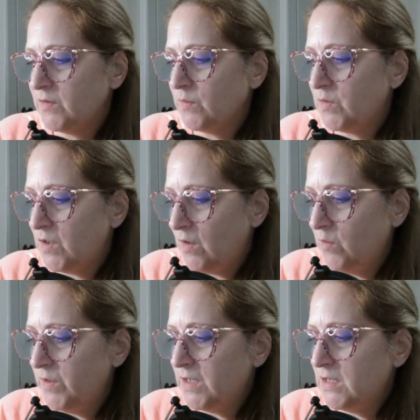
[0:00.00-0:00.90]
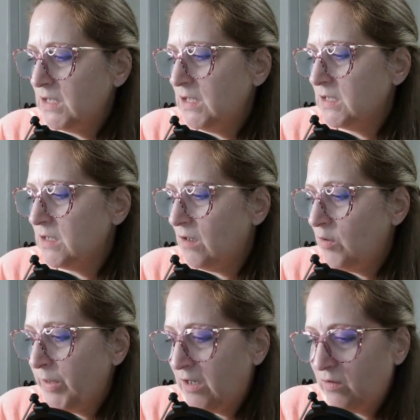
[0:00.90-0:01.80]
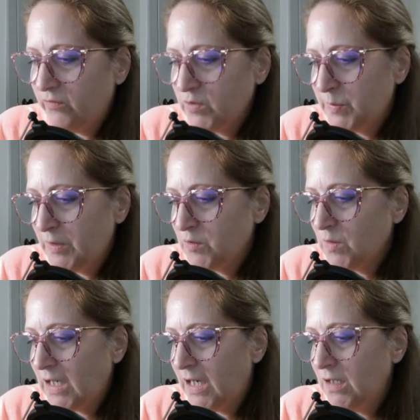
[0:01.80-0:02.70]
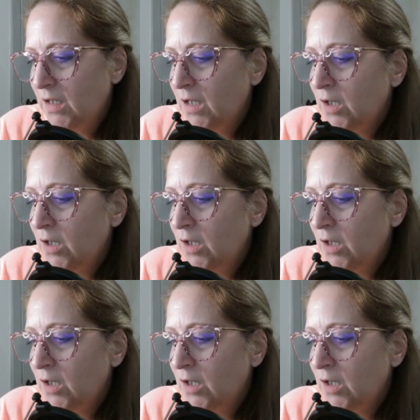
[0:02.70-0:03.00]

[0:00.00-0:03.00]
So Thoth is seen as an all-powerful spiritual guide